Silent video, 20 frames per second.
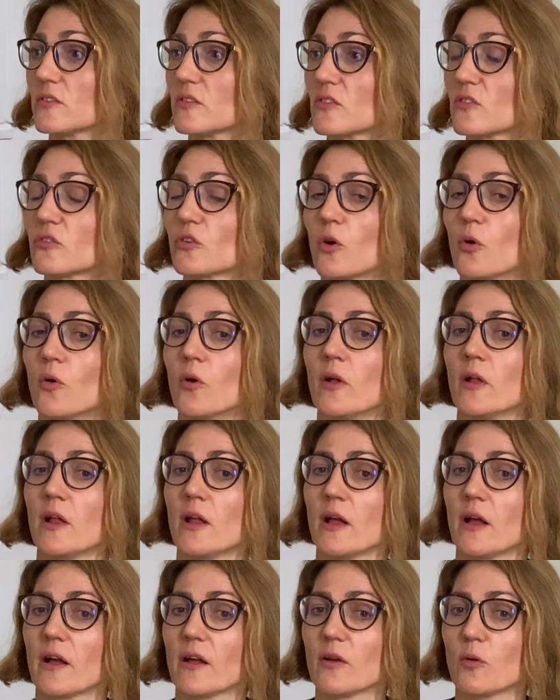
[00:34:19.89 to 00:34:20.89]
So
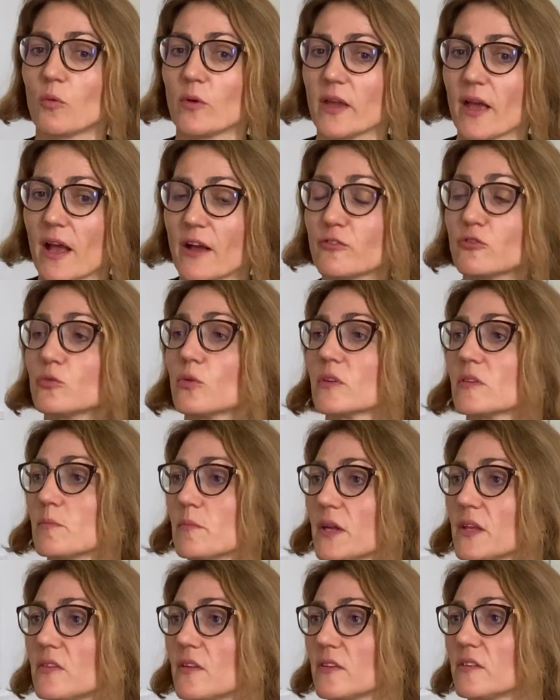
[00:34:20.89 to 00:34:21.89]
we have to
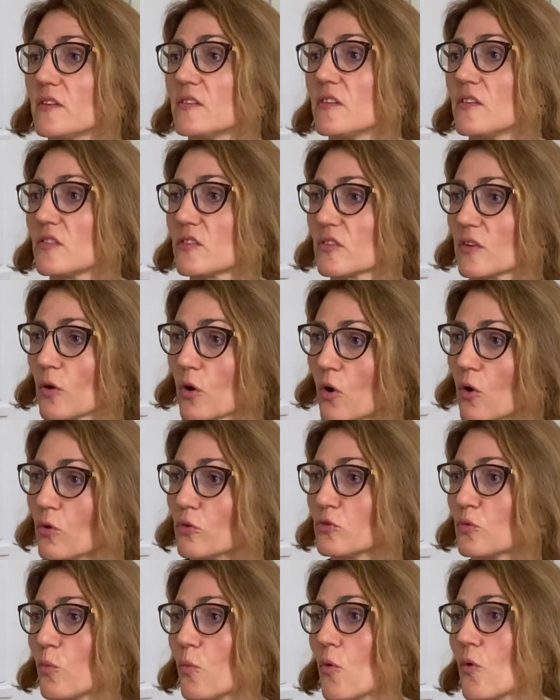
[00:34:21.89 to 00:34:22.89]
admit that it is a
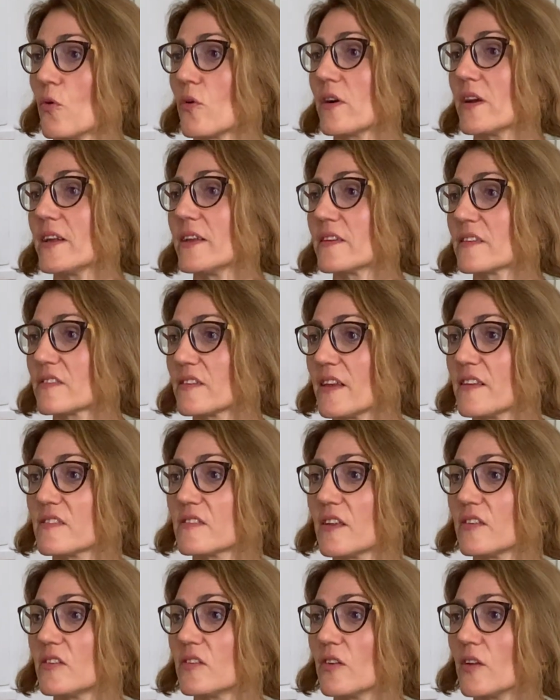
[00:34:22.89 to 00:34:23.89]
Cold War in a sense
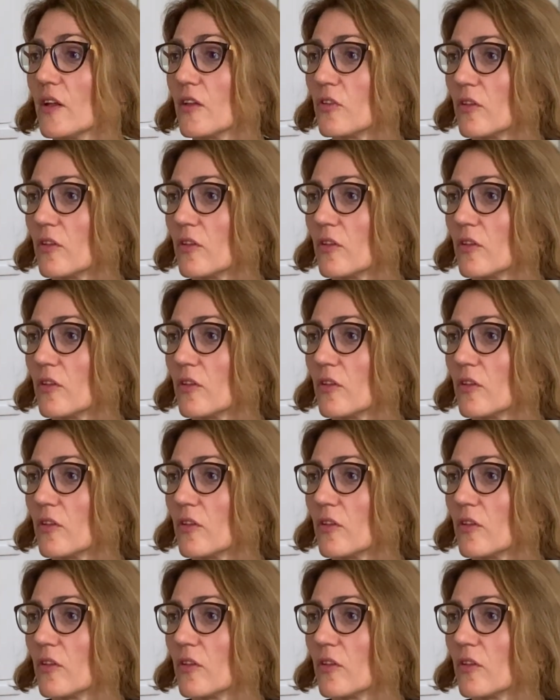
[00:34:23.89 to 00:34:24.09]
that